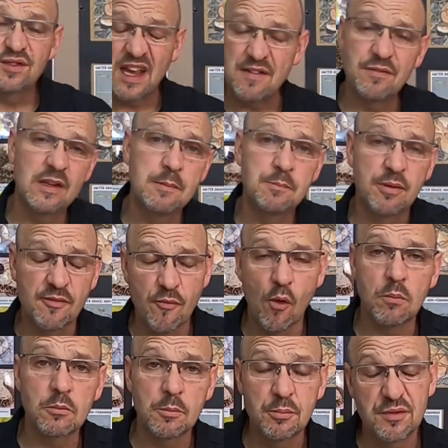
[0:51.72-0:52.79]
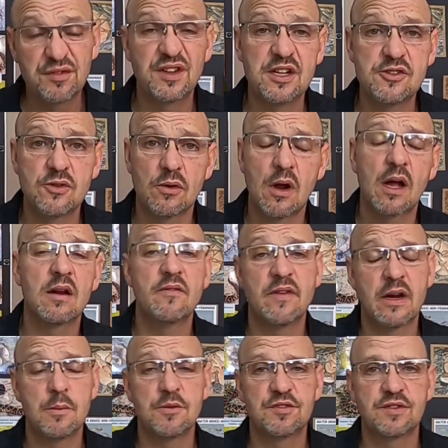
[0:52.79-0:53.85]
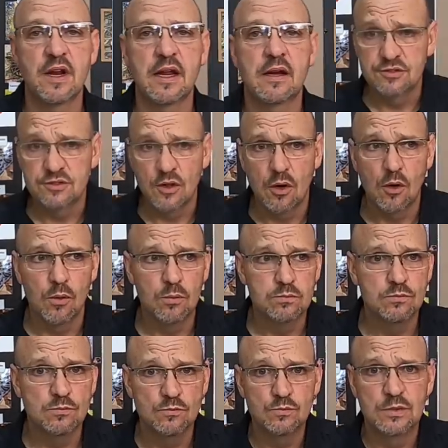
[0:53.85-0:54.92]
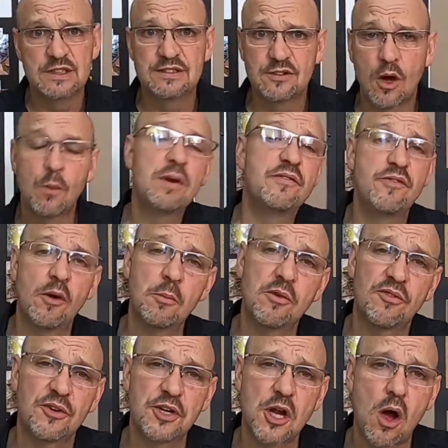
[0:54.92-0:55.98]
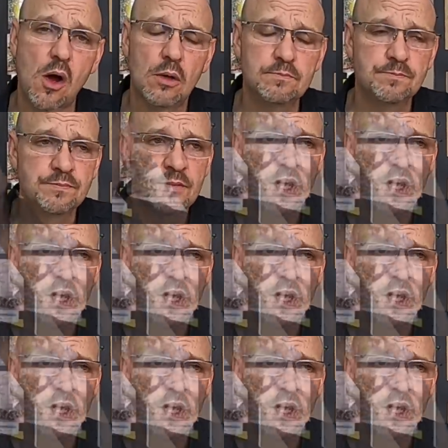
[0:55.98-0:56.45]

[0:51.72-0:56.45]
to safely perform a procedure on a venomous So we just thought we'd film it for y'all.